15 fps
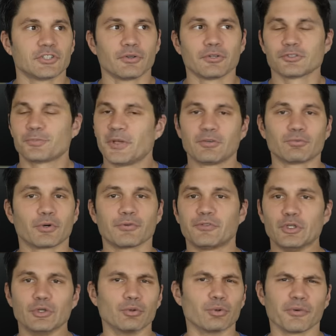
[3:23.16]
So there's been
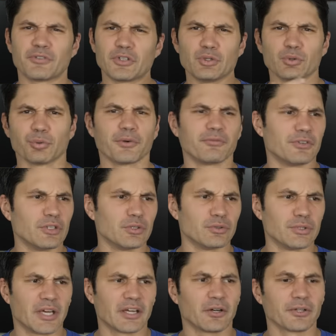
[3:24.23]
review.
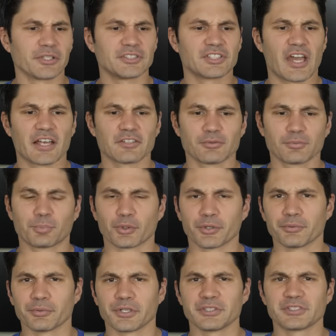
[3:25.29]
You had all these guys with
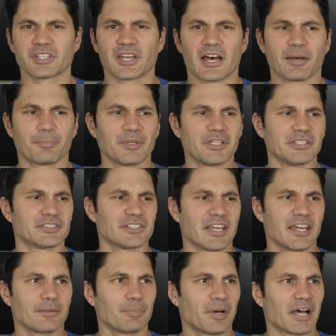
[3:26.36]
pre-release copies.
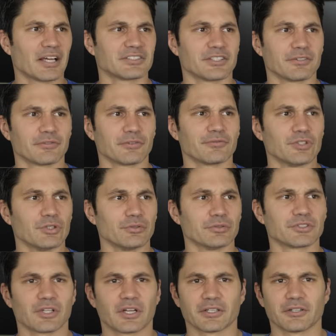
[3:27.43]
They had positive
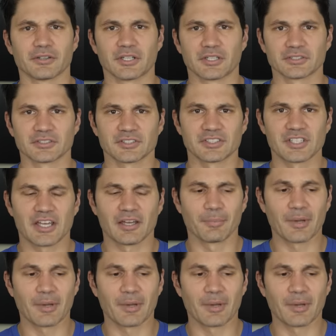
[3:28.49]
reviews, a lot of good things to say